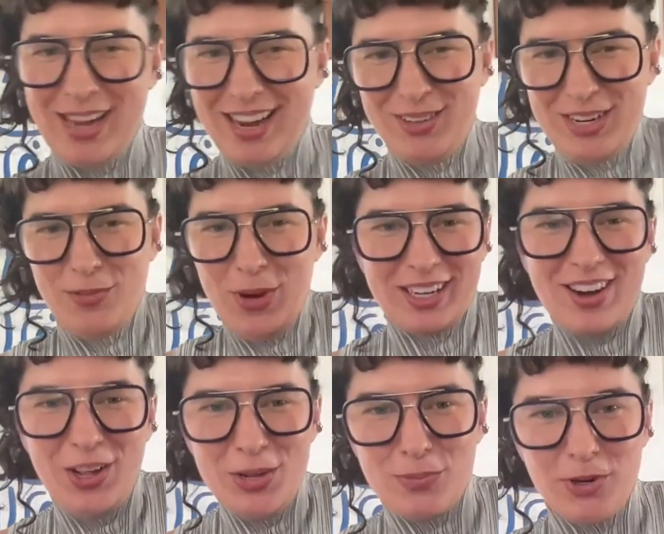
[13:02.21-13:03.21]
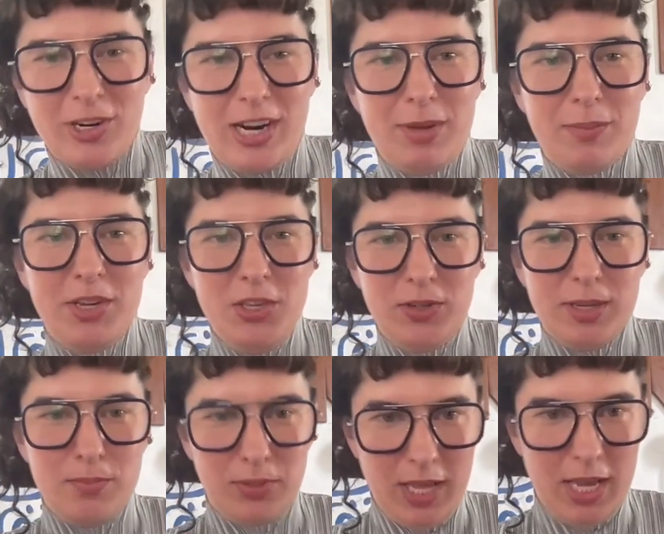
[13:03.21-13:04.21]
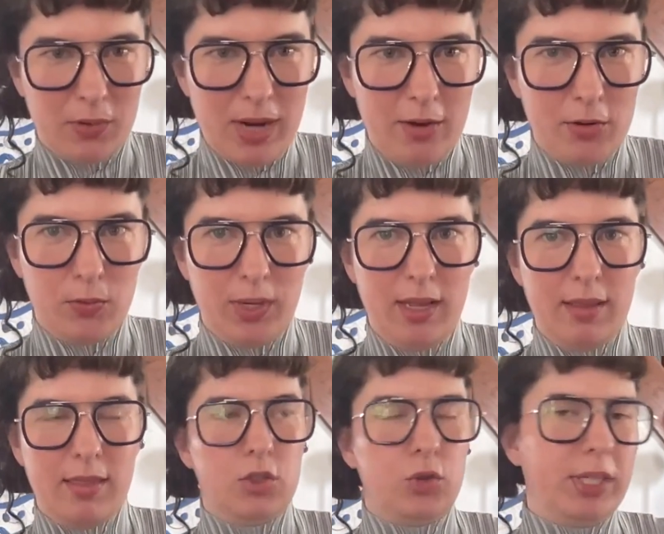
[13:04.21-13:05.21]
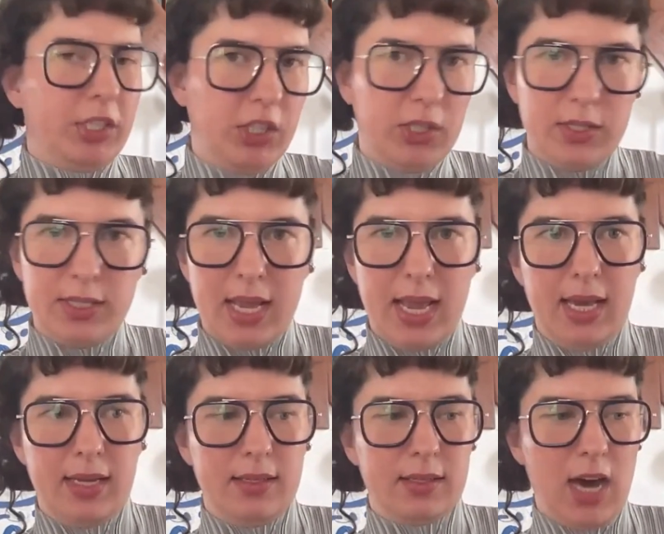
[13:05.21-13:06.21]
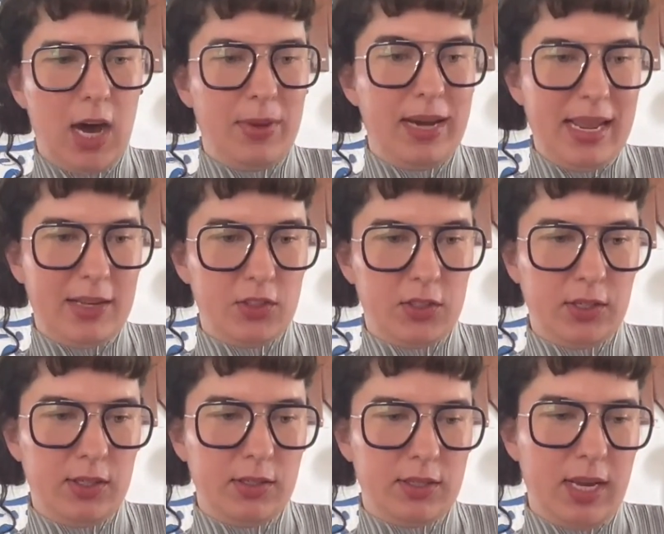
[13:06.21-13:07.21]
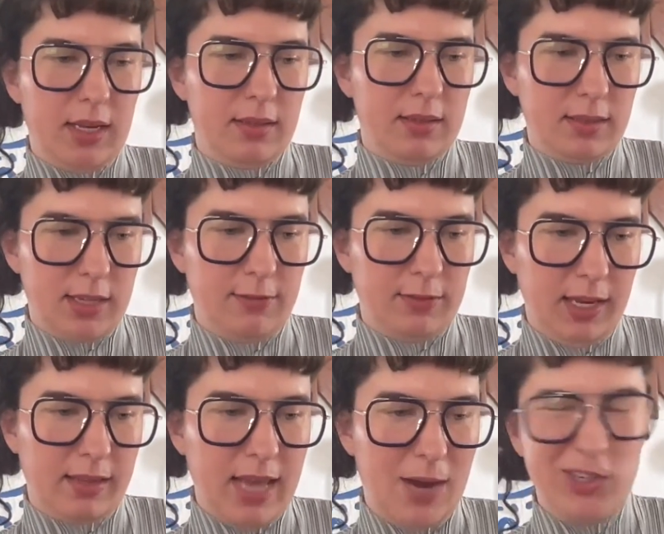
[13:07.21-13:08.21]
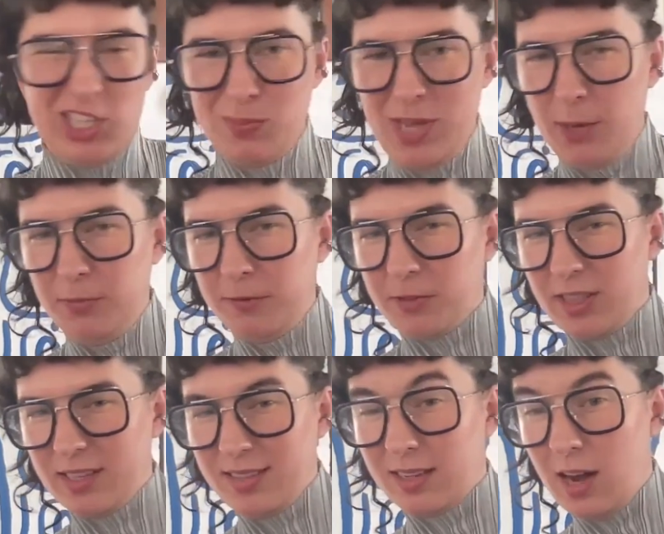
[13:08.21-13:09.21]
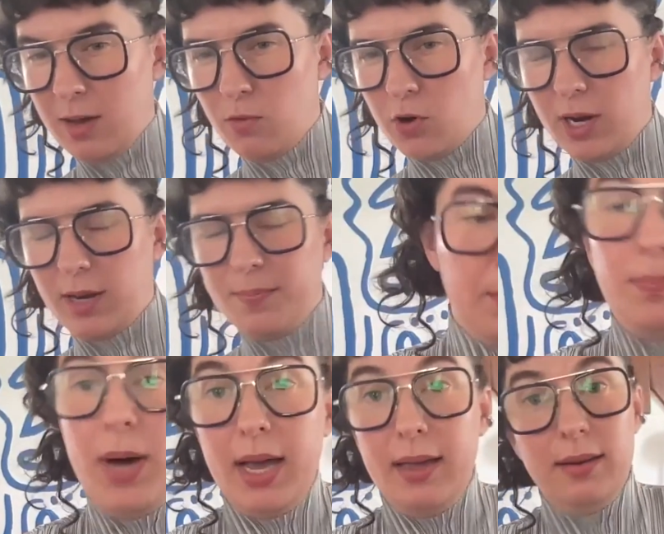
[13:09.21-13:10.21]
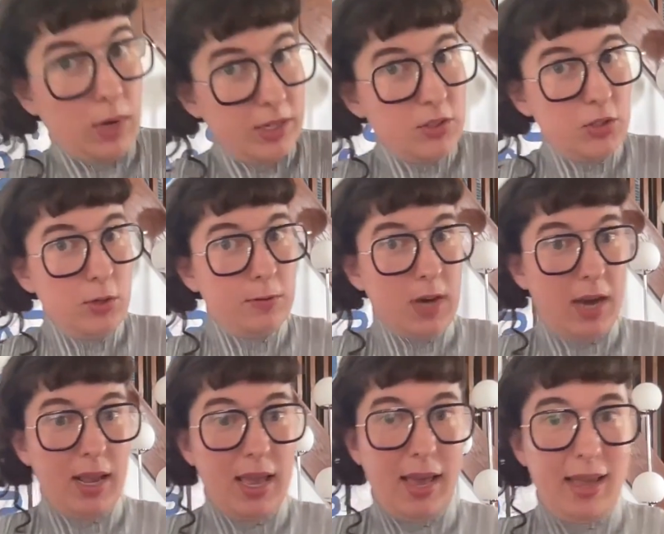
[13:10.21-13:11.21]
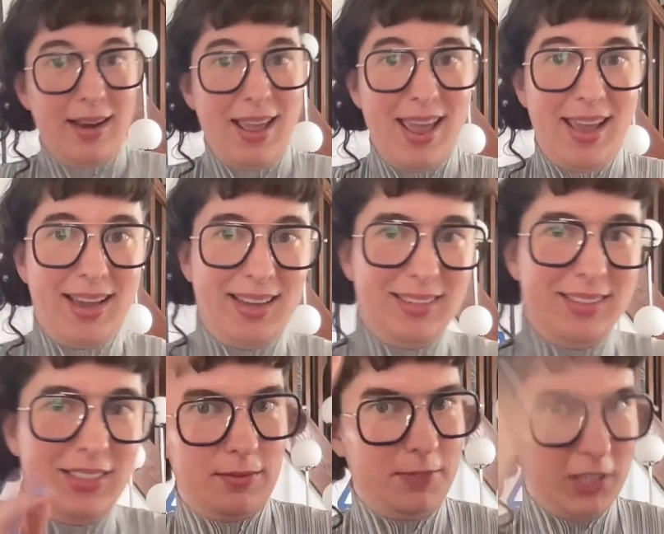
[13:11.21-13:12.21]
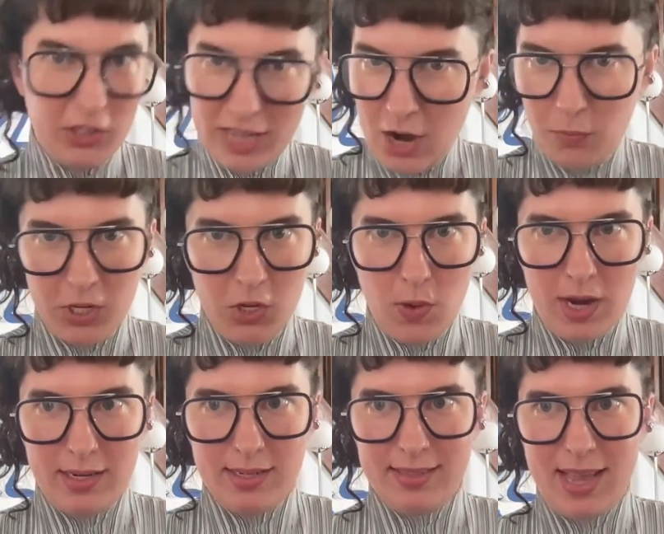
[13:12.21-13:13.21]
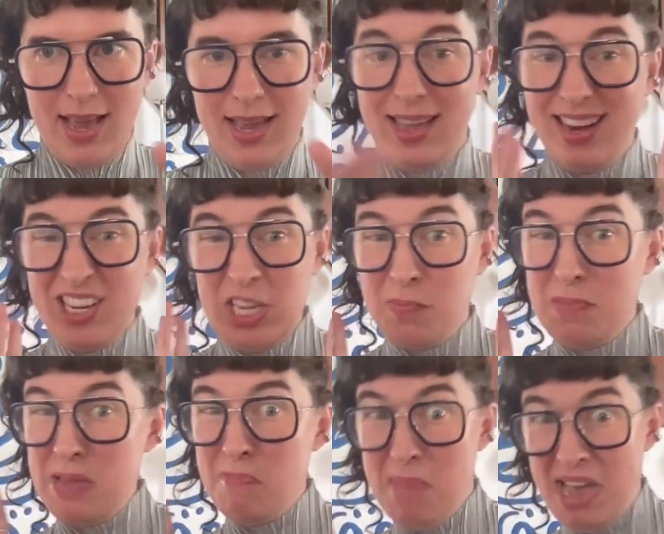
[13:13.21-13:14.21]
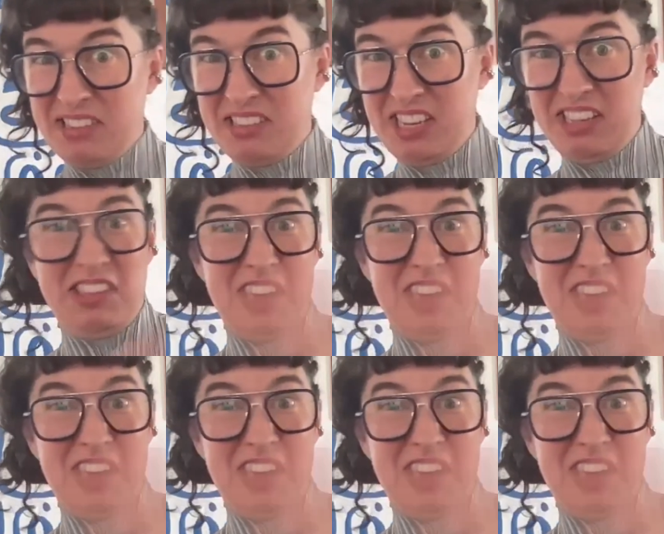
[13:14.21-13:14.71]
I don't even want to call it programming, but you can play around with triggers and common answers and stuff like that, which can be helpful for things like onboarding. But once you've gone ahead and figured out what you want it to say, and it can be messy, the